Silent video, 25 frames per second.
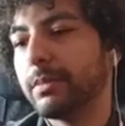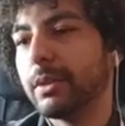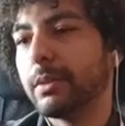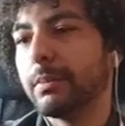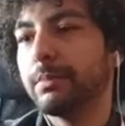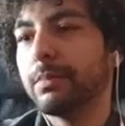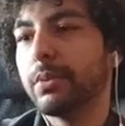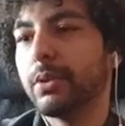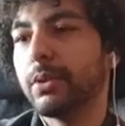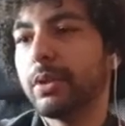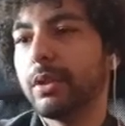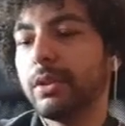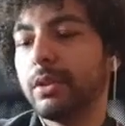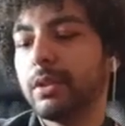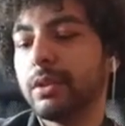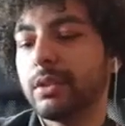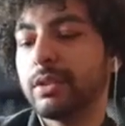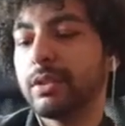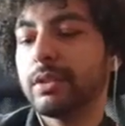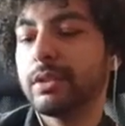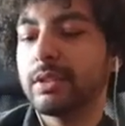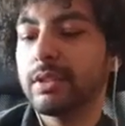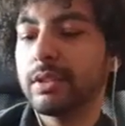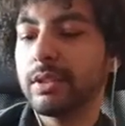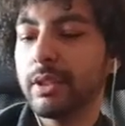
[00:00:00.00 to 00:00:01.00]
point
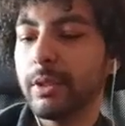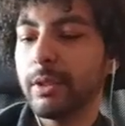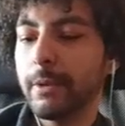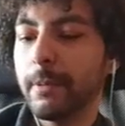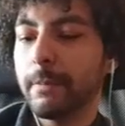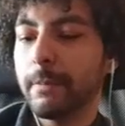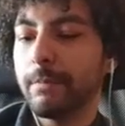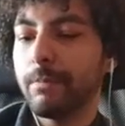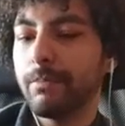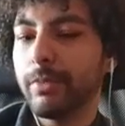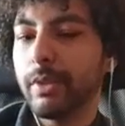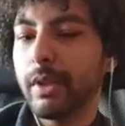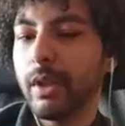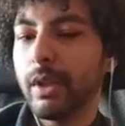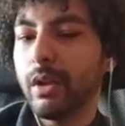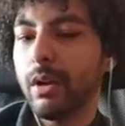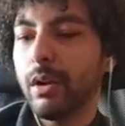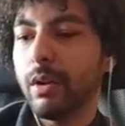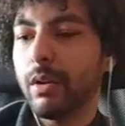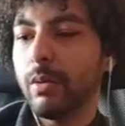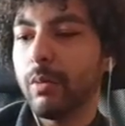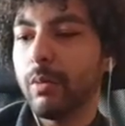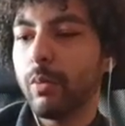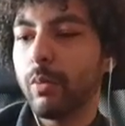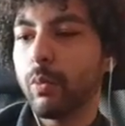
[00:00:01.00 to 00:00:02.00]
is,
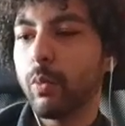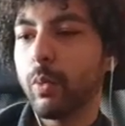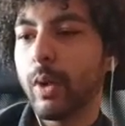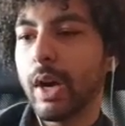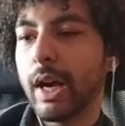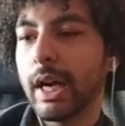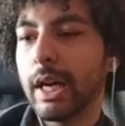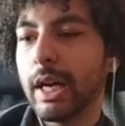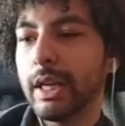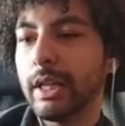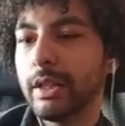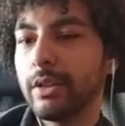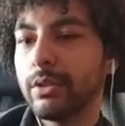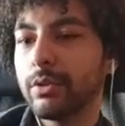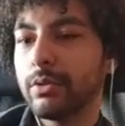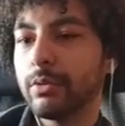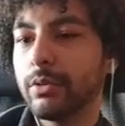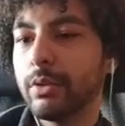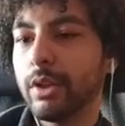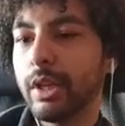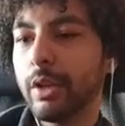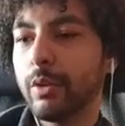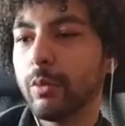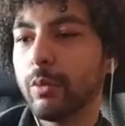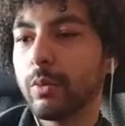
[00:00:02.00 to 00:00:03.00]
why do
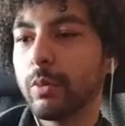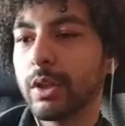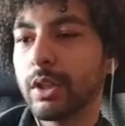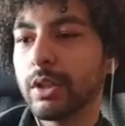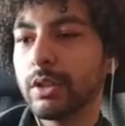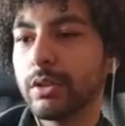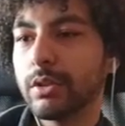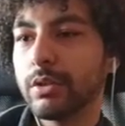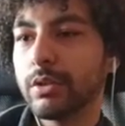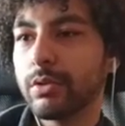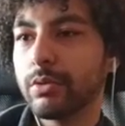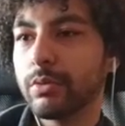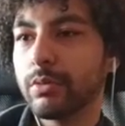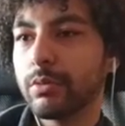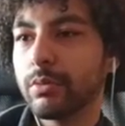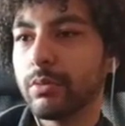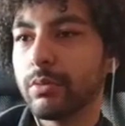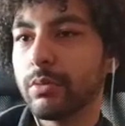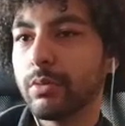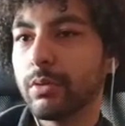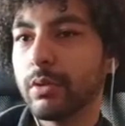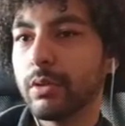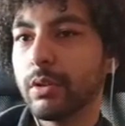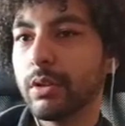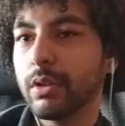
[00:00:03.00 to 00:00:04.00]
they want
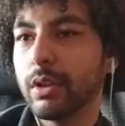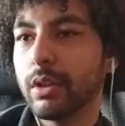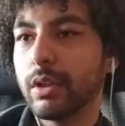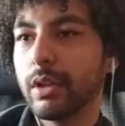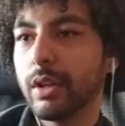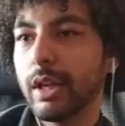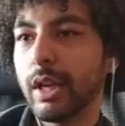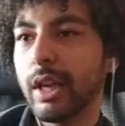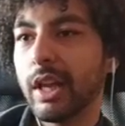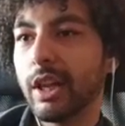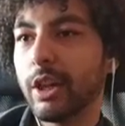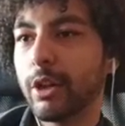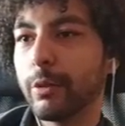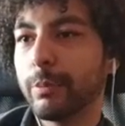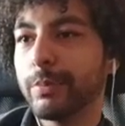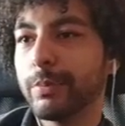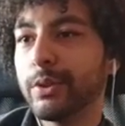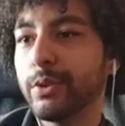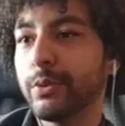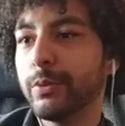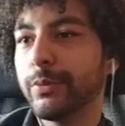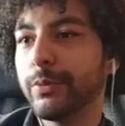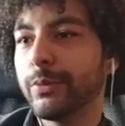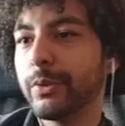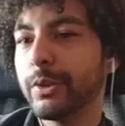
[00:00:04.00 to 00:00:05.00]
to help
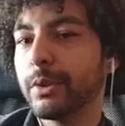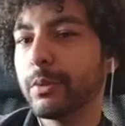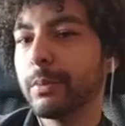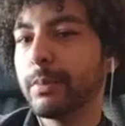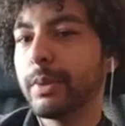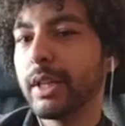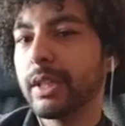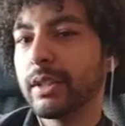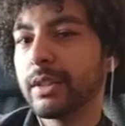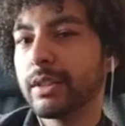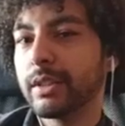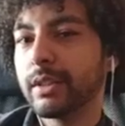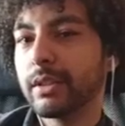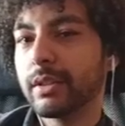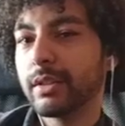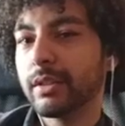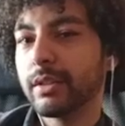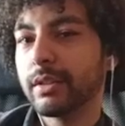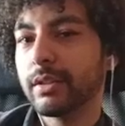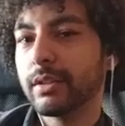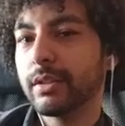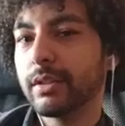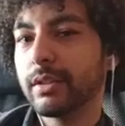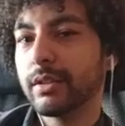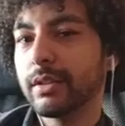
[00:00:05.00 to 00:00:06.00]
you feel better?
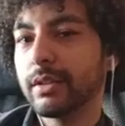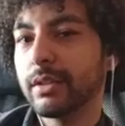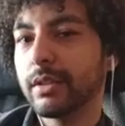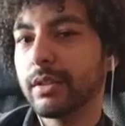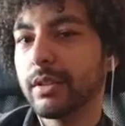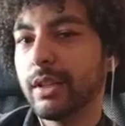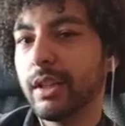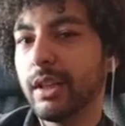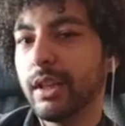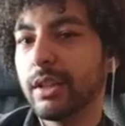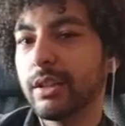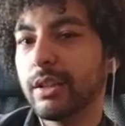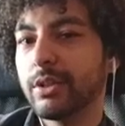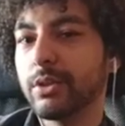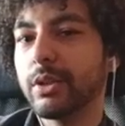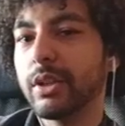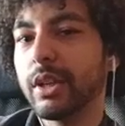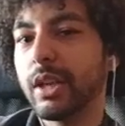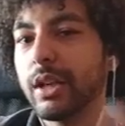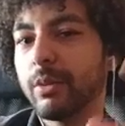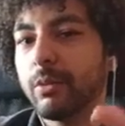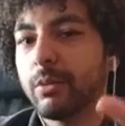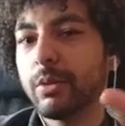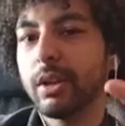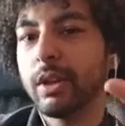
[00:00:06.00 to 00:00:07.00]
You
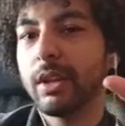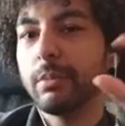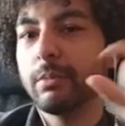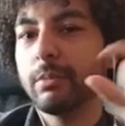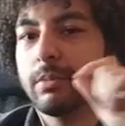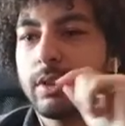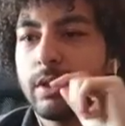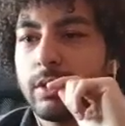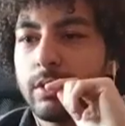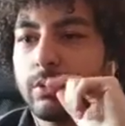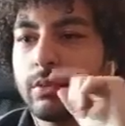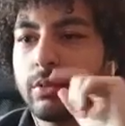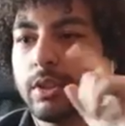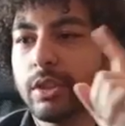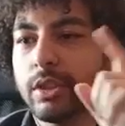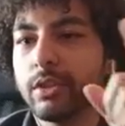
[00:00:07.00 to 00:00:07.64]
get what I'm alluding